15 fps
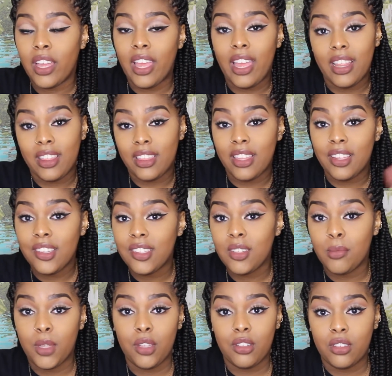And this
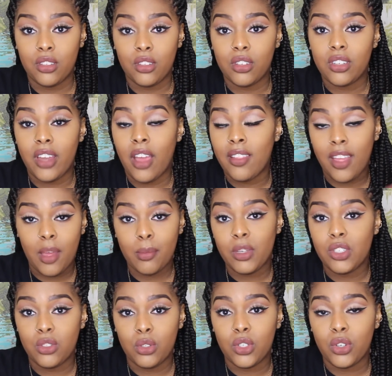semester, now that I'm a
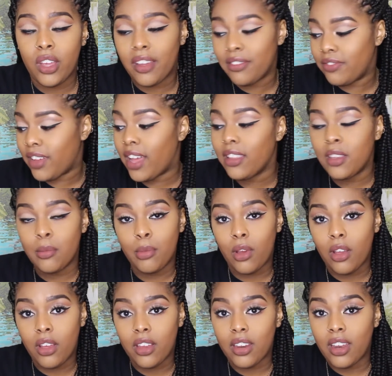junior, I finally
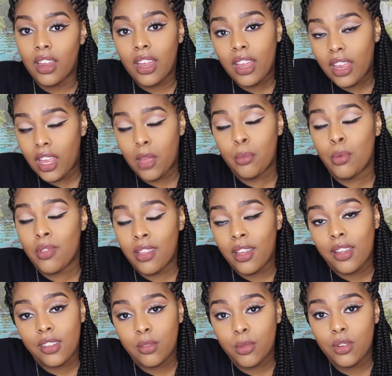bought a hamper that
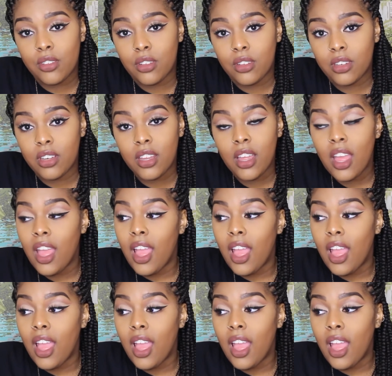has wheels on it,